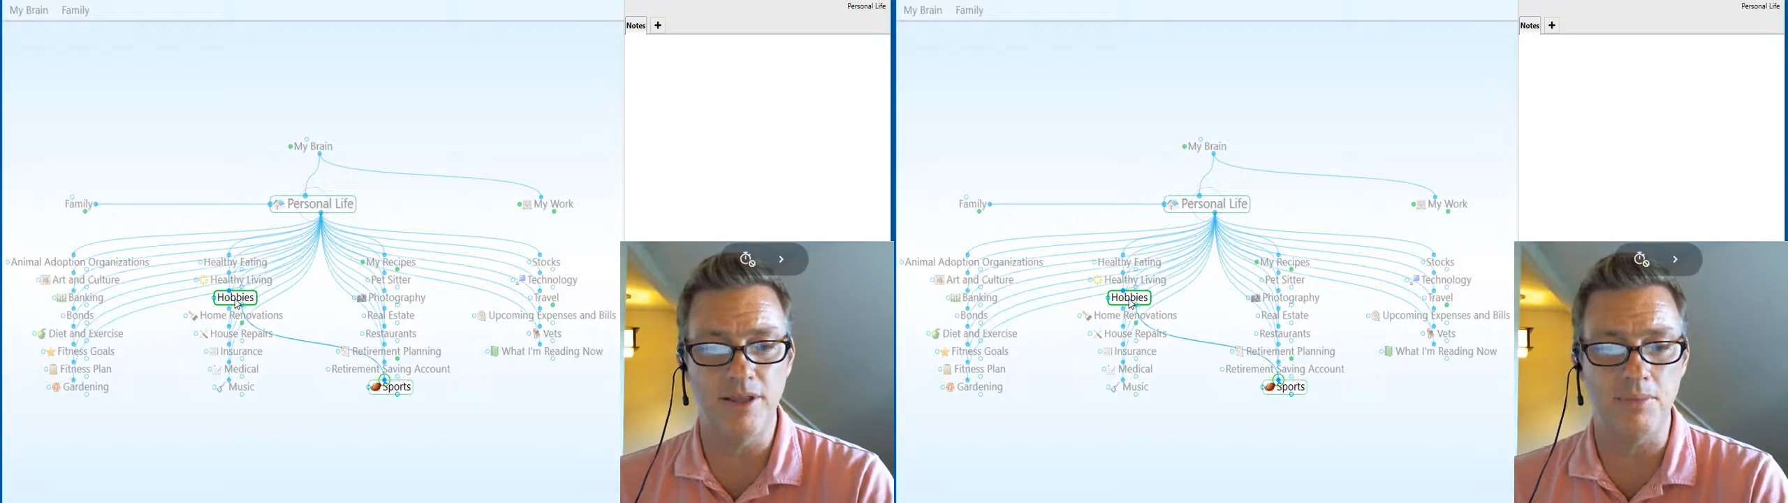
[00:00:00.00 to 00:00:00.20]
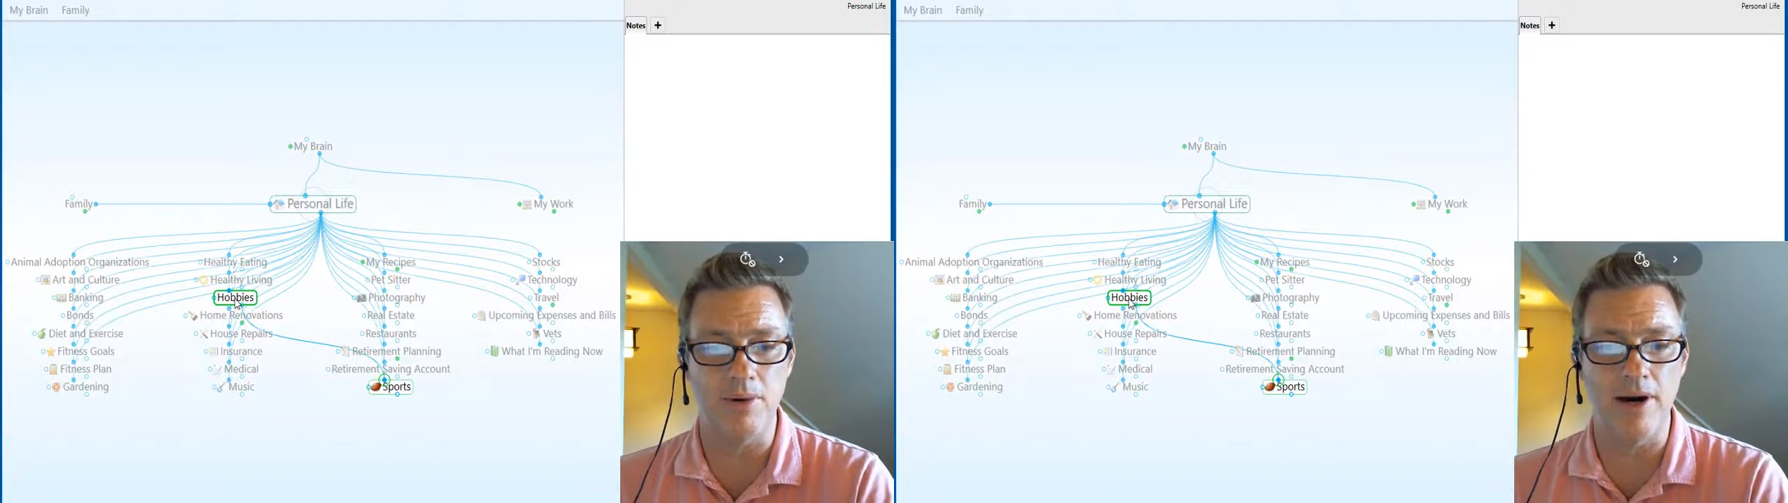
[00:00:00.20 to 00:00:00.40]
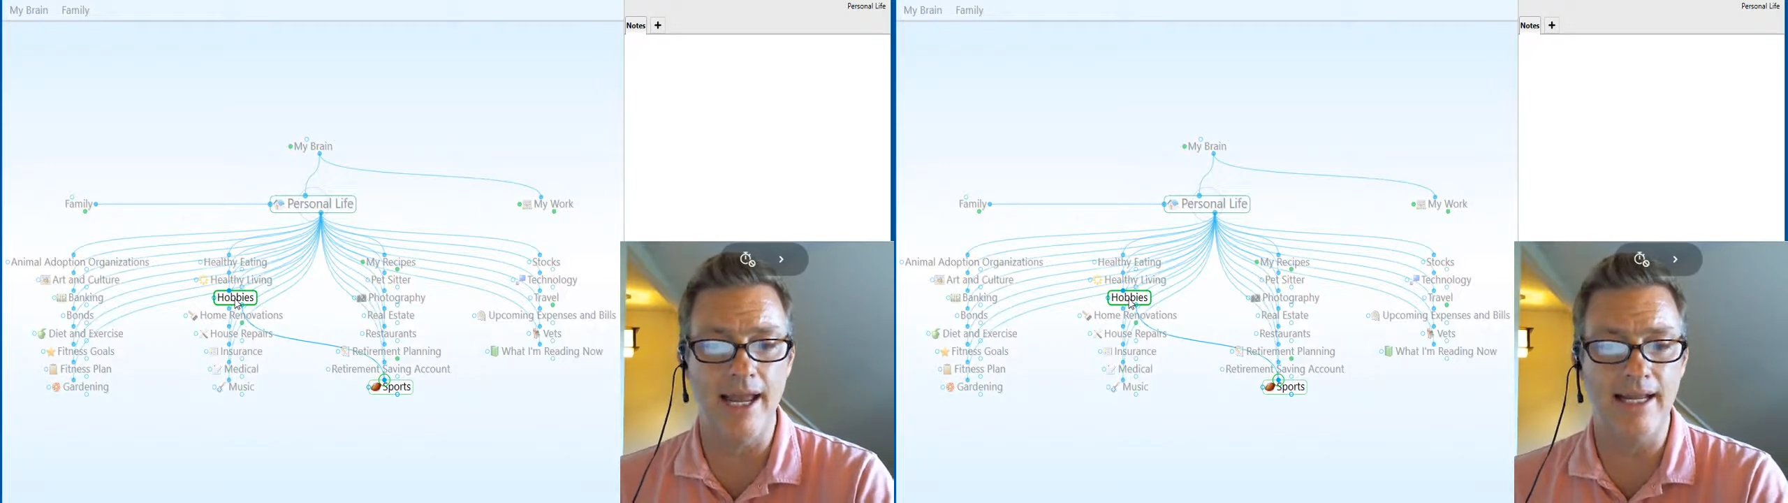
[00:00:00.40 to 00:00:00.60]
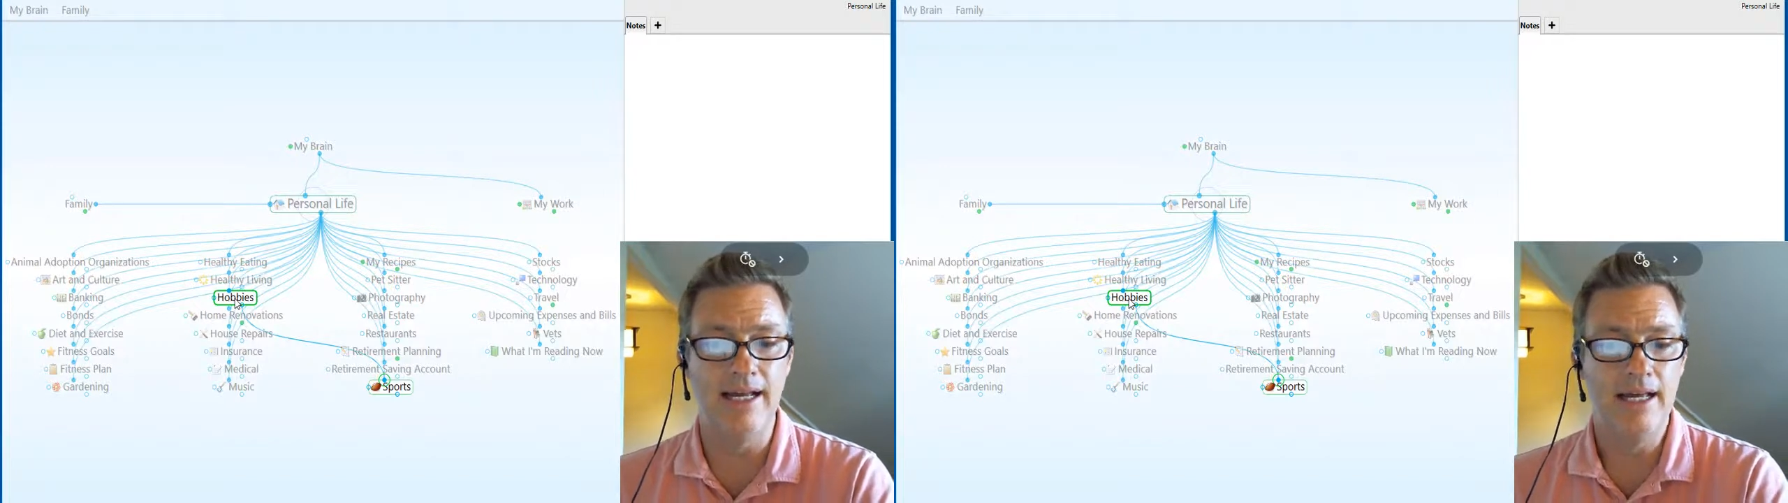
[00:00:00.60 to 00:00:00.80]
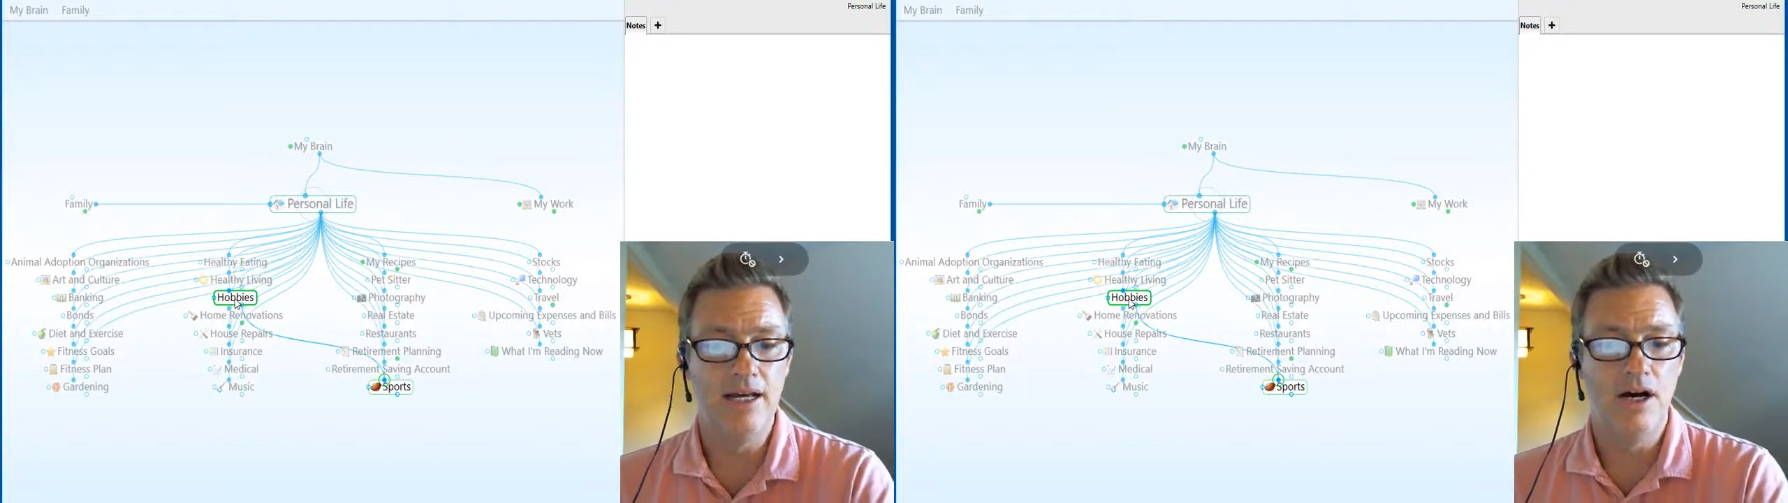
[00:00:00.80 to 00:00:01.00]
brain
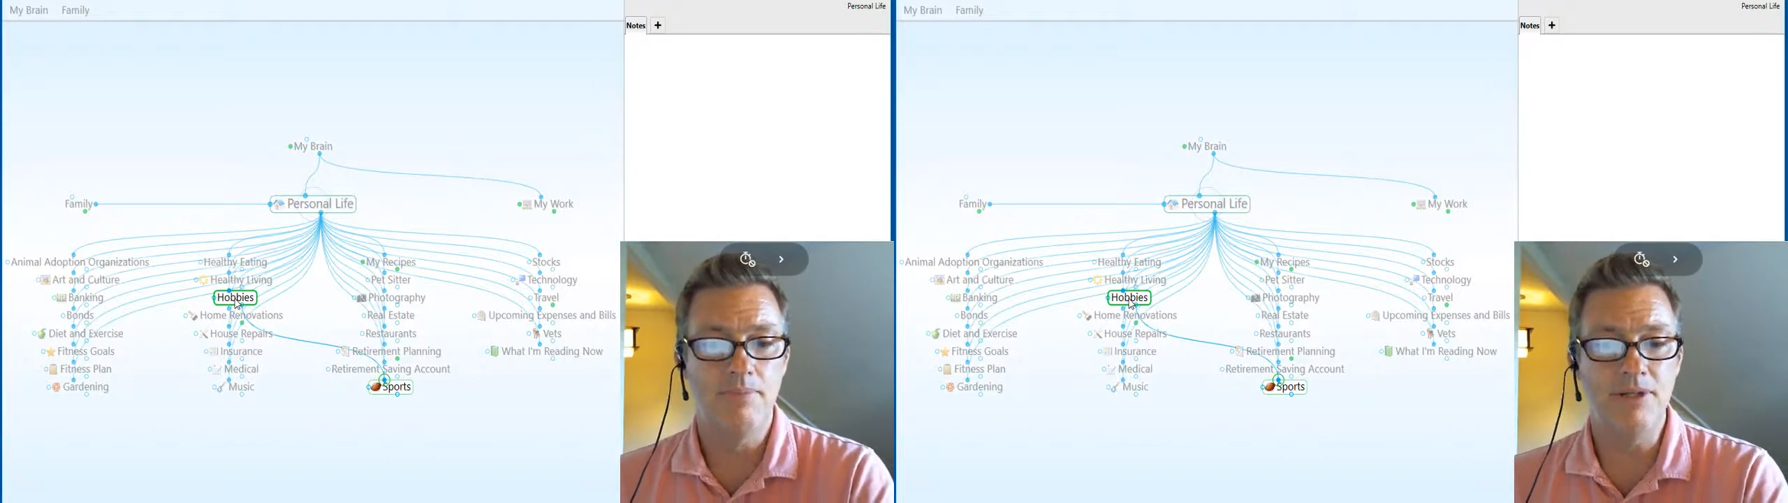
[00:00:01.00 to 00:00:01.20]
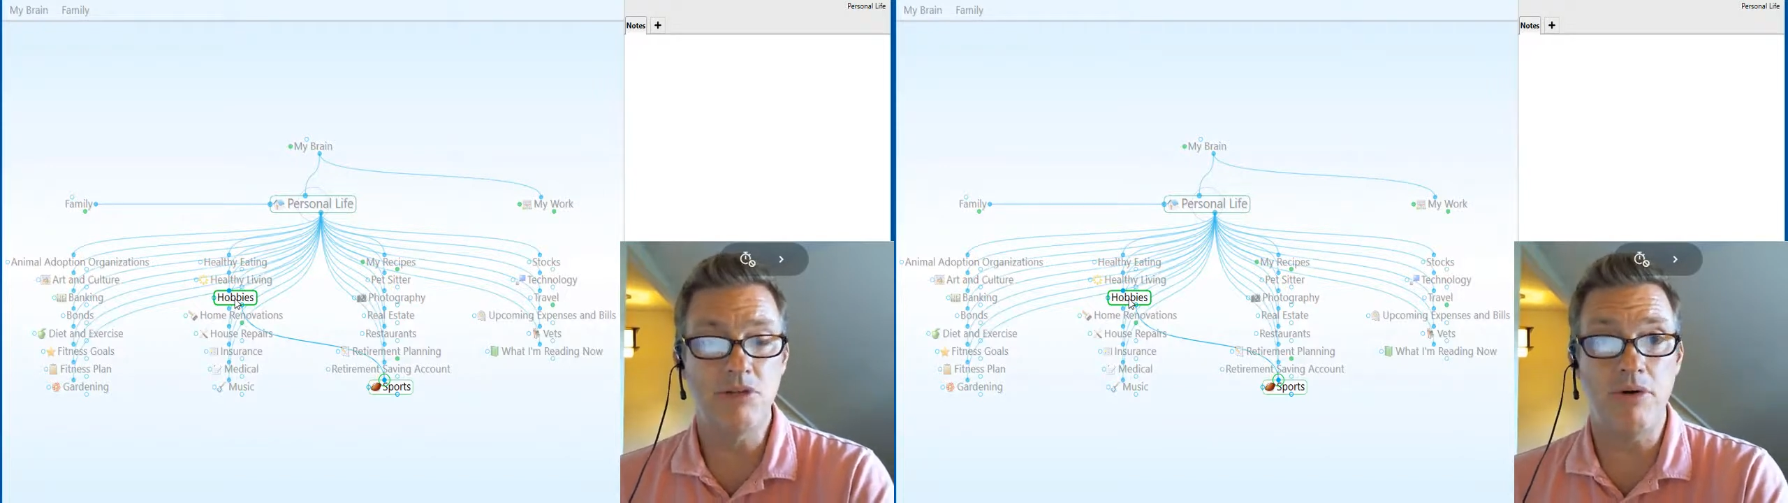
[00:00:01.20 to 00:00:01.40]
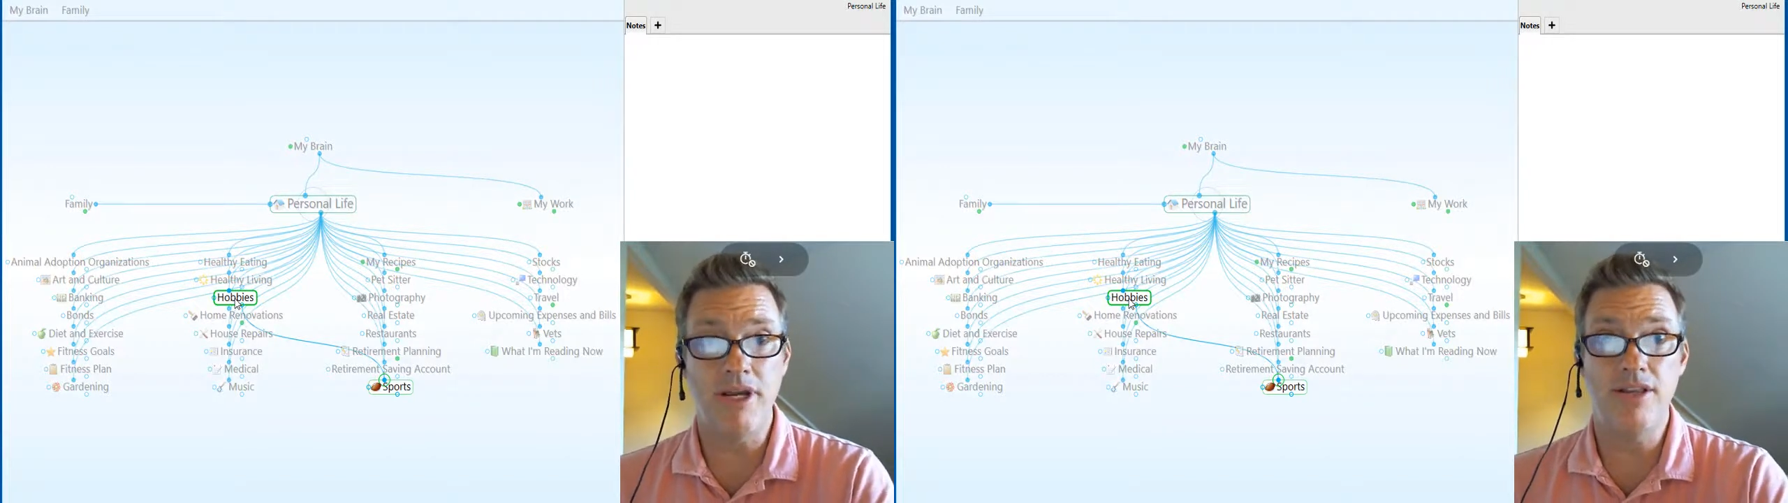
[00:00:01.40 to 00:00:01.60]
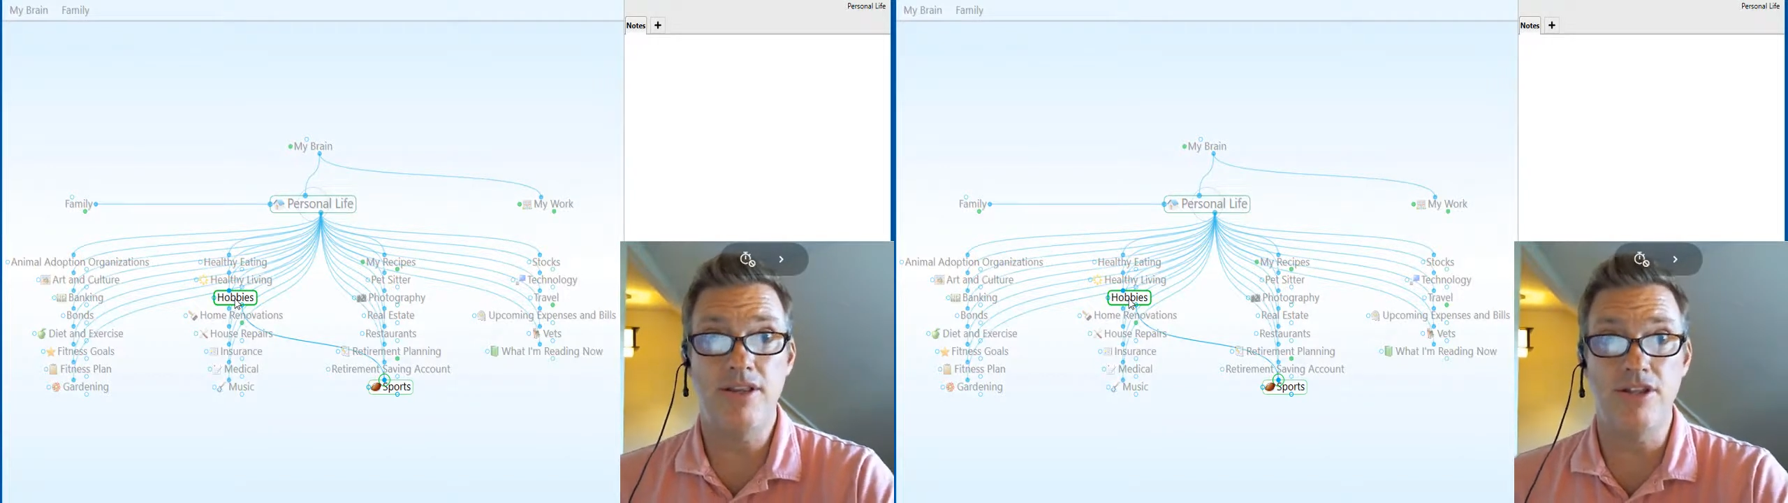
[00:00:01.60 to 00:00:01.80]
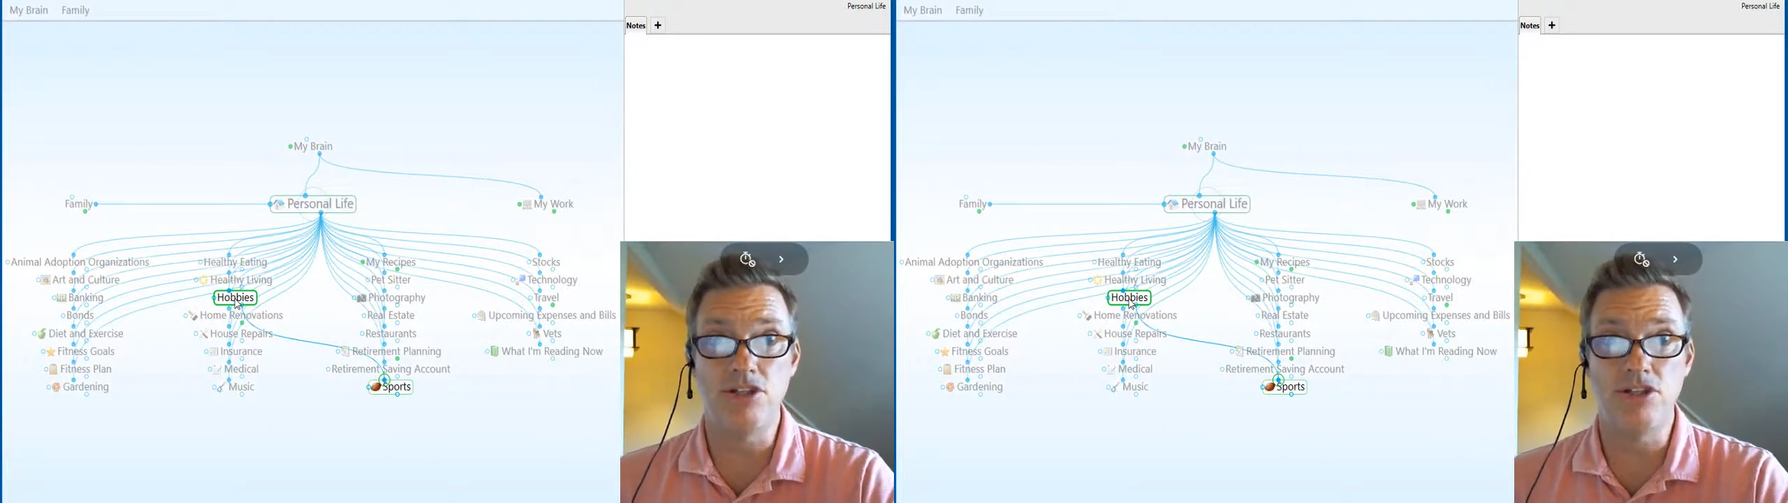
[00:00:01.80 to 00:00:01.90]
between the